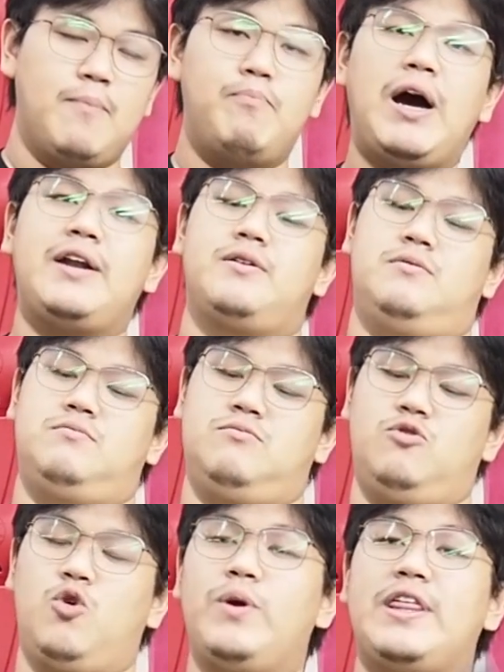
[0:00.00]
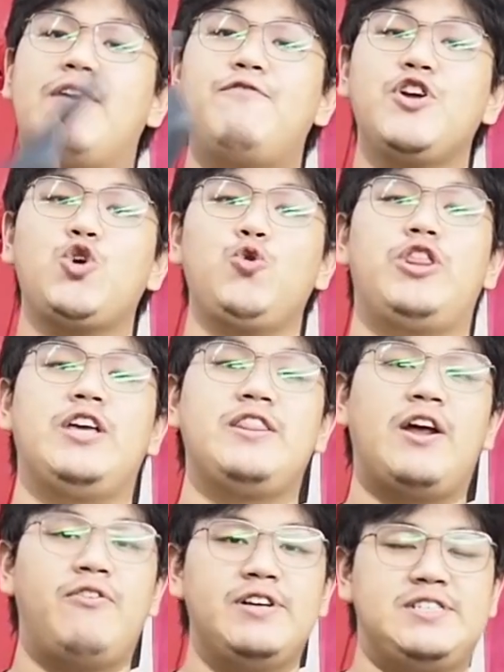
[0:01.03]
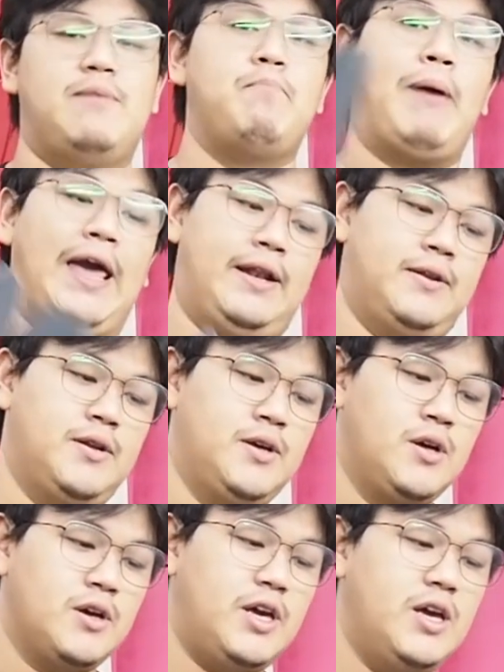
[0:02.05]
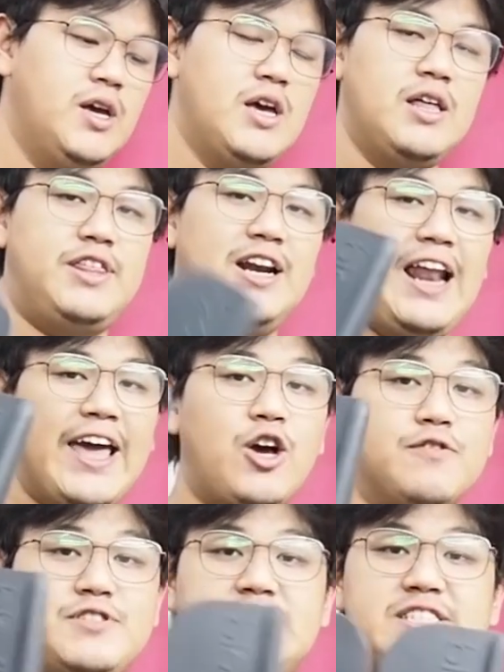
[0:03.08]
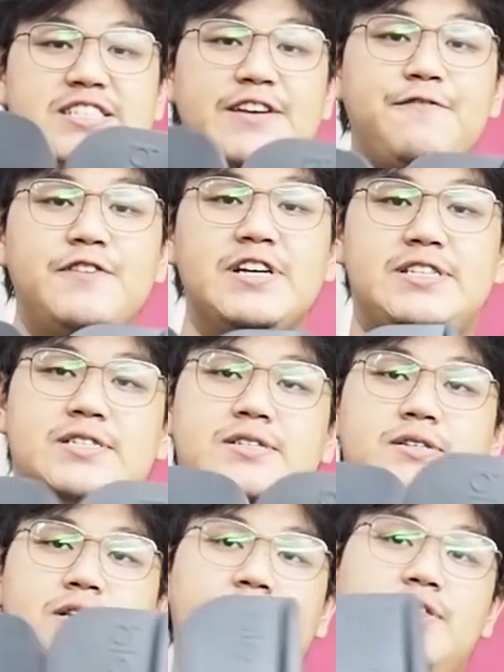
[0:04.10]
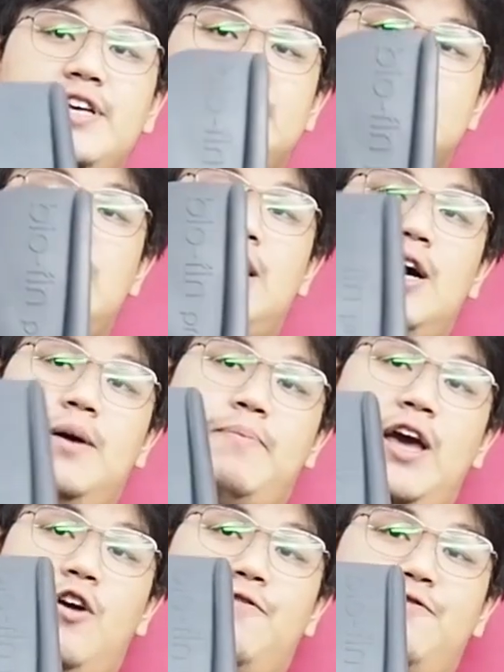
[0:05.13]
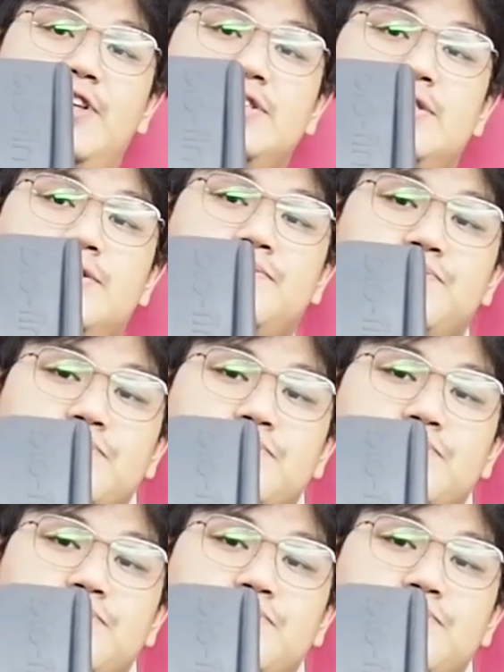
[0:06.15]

But with every good thing, there is some bad. Okay, the lack of stiffness in this pair of fins.